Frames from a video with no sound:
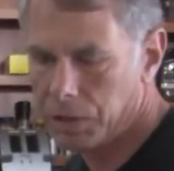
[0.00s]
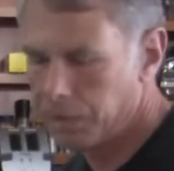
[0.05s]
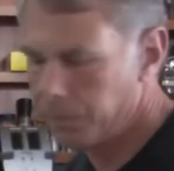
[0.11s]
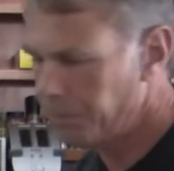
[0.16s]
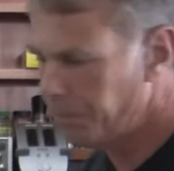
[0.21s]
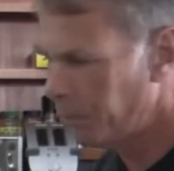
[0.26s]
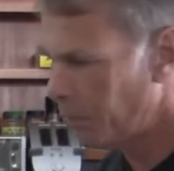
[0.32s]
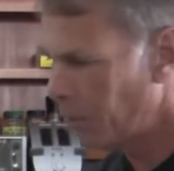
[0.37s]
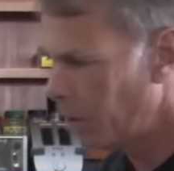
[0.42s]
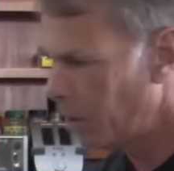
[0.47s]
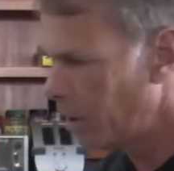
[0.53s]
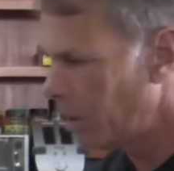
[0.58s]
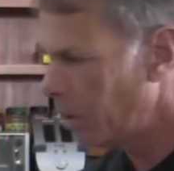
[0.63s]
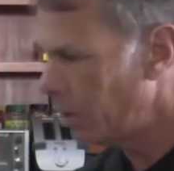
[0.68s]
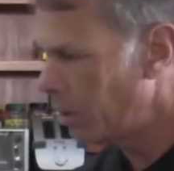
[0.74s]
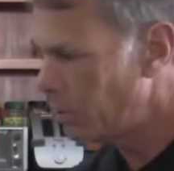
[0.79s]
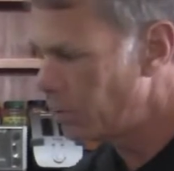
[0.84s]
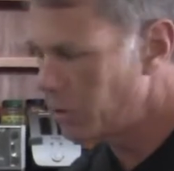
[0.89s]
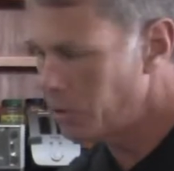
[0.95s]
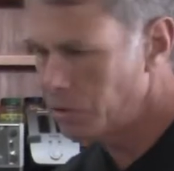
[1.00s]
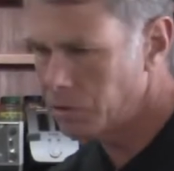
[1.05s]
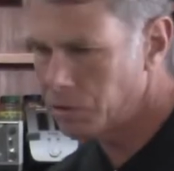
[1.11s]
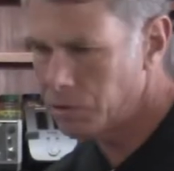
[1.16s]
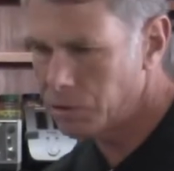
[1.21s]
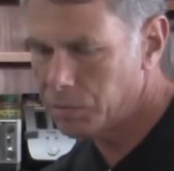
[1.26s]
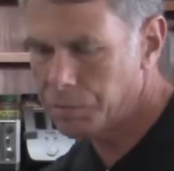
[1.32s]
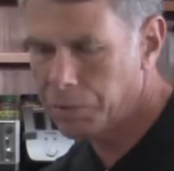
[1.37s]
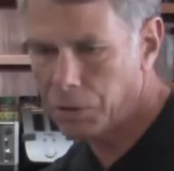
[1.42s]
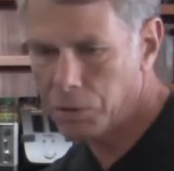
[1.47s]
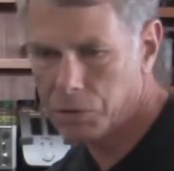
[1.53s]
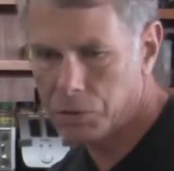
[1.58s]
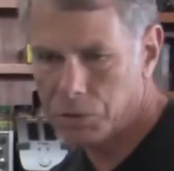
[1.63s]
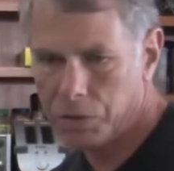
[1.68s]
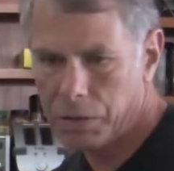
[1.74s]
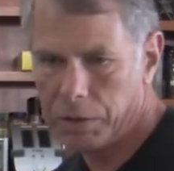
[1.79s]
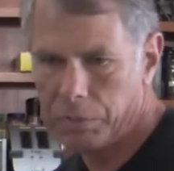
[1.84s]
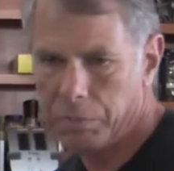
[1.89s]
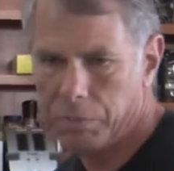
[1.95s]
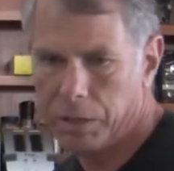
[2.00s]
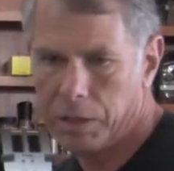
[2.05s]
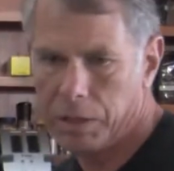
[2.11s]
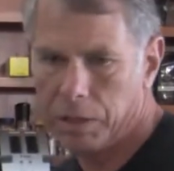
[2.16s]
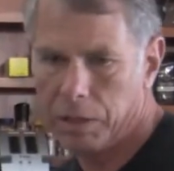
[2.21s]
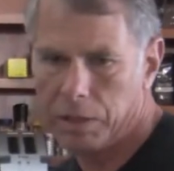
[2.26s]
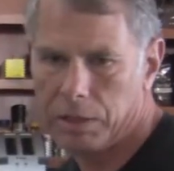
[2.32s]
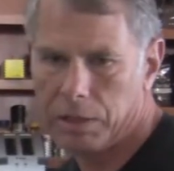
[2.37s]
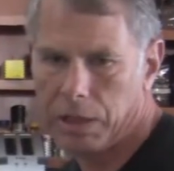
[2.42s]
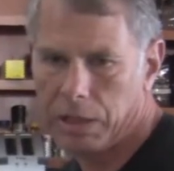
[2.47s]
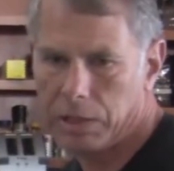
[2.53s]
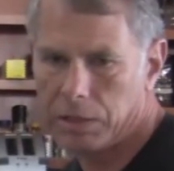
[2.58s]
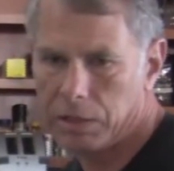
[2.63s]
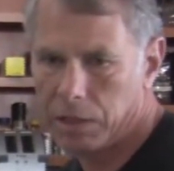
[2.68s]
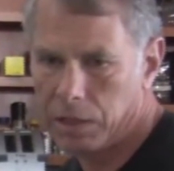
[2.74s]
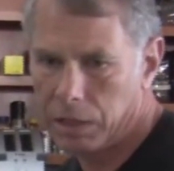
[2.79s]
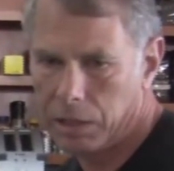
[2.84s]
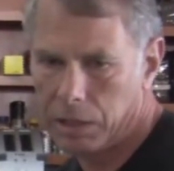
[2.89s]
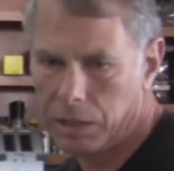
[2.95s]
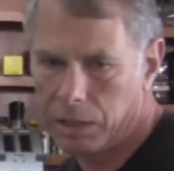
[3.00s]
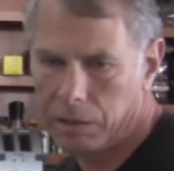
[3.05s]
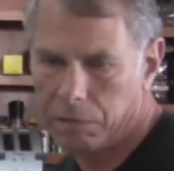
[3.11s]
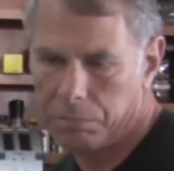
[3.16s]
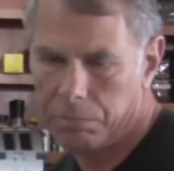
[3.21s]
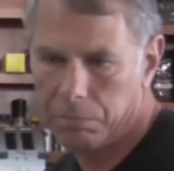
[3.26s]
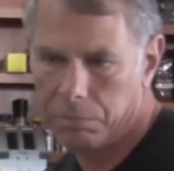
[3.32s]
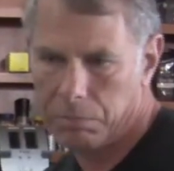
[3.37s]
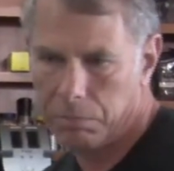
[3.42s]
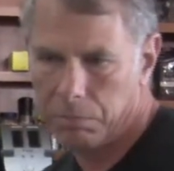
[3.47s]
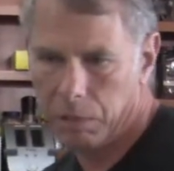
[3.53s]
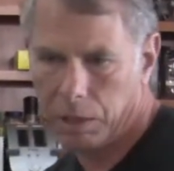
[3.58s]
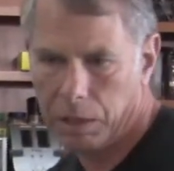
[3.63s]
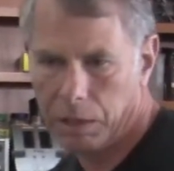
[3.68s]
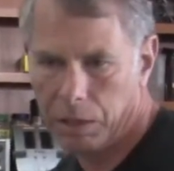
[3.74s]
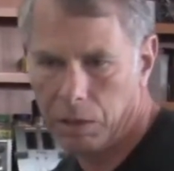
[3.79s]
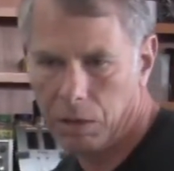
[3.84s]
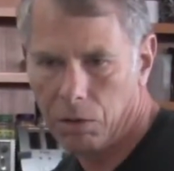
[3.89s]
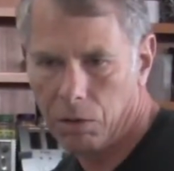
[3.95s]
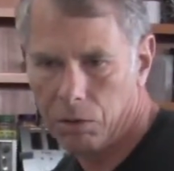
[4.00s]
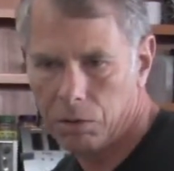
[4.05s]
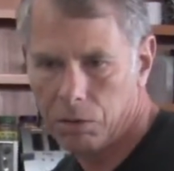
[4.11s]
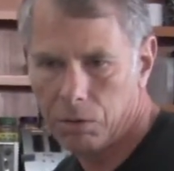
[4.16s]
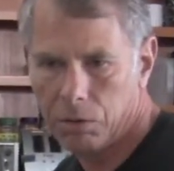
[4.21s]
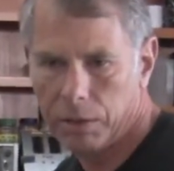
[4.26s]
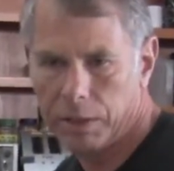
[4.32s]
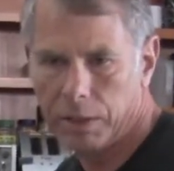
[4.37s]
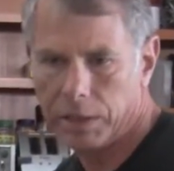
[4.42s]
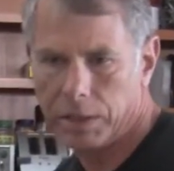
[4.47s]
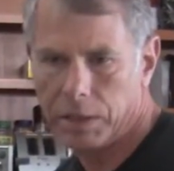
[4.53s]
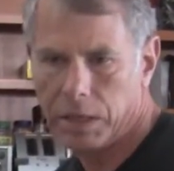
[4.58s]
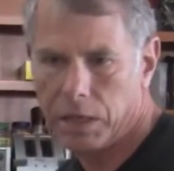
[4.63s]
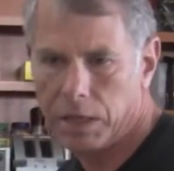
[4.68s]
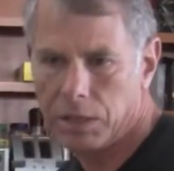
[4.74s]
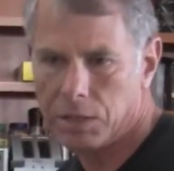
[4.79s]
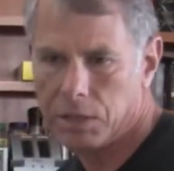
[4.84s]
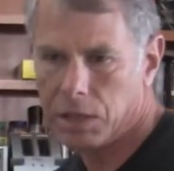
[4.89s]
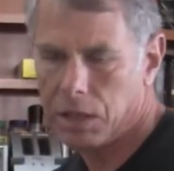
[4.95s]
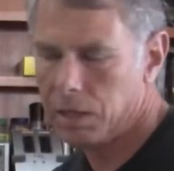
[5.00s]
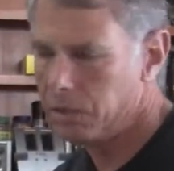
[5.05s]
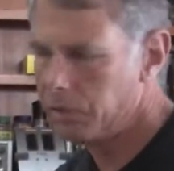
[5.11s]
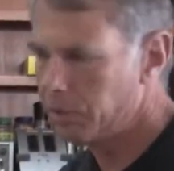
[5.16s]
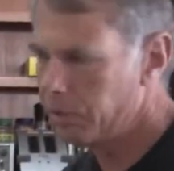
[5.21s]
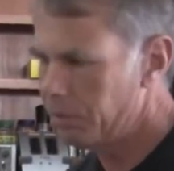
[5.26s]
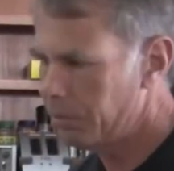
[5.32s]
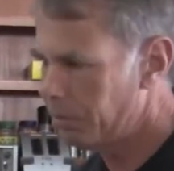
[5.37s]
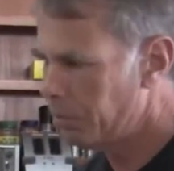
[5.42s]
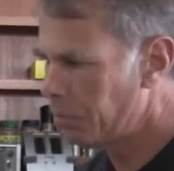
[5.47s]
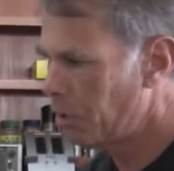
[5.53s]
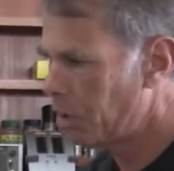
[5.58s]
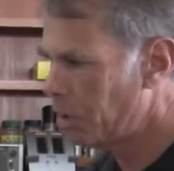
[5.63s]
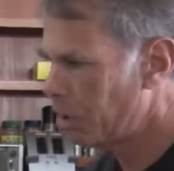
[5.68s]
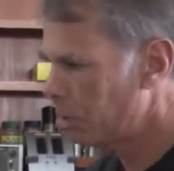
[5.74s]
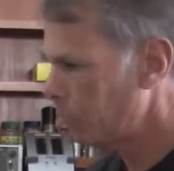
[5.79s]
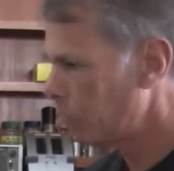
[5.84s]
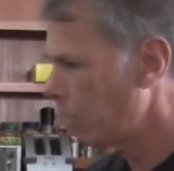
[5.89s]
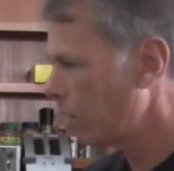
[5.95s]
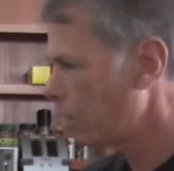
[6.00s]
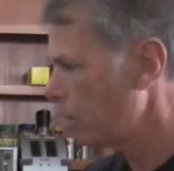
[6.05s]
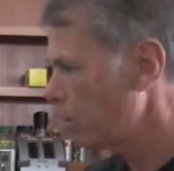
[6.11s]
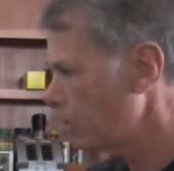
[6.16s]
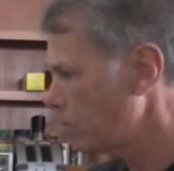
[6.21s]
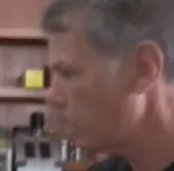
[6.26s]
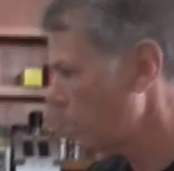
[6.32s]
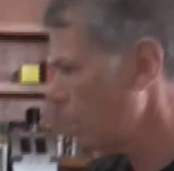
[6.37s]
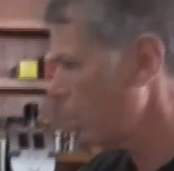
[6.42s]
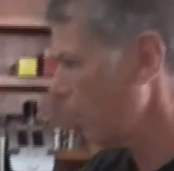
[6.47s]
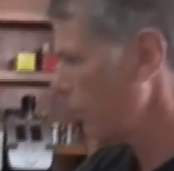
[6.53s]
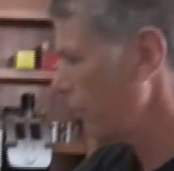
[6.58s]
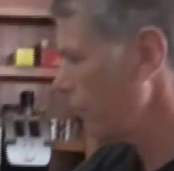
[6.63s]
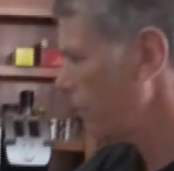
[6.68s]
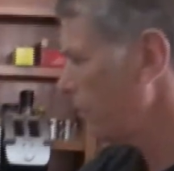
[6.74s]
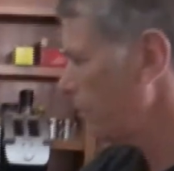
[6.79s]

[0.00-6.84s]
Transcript: um, is used as post-treatment, and it takes any any odor or any taste out of the product water itself.